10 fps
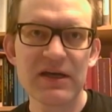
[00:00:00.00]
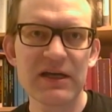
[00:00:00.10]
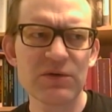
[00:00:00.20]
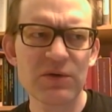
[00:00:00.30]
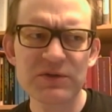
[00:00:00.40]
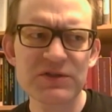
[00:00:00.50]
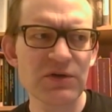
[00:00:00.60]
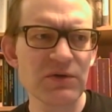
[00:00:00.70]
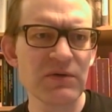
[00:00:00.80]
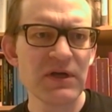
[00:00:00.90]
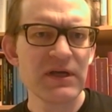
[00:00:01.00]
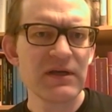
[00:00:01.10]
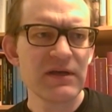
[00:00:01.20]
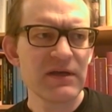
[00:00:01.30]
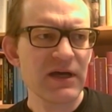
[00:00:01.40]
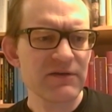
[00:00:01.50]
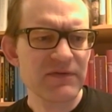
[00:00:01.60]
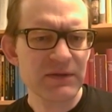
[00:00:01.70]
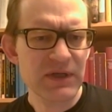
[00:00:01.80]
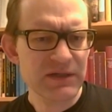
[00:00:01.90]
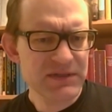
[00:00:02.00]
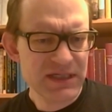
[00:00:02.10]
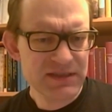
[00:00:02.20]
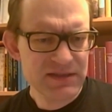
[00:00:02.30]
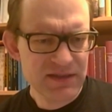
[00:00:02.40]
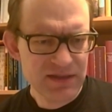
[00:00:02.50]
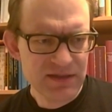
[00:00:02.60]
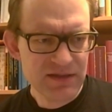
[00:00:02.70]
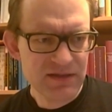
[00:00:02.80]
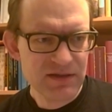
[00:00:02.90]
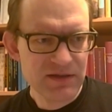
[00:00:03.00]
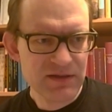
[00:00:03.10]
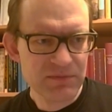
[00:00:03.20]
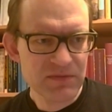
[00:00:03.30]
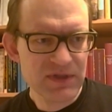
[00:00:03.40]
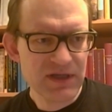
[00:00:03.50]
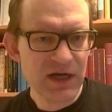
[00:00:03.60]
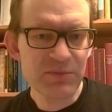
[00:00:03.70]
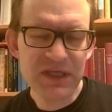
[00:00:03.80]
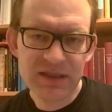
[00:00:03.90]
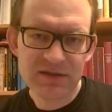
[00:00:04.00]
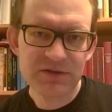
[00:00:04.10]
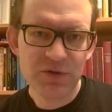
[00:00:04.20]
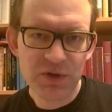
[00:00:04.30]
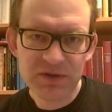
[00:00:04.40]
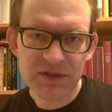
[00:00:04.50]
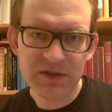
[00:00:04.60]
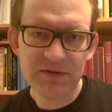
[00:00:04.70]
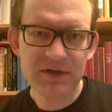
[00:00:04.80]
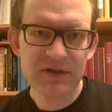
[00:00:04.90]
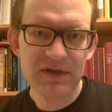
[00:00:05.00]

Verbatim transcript: And also I found out that the Armenian chronicler,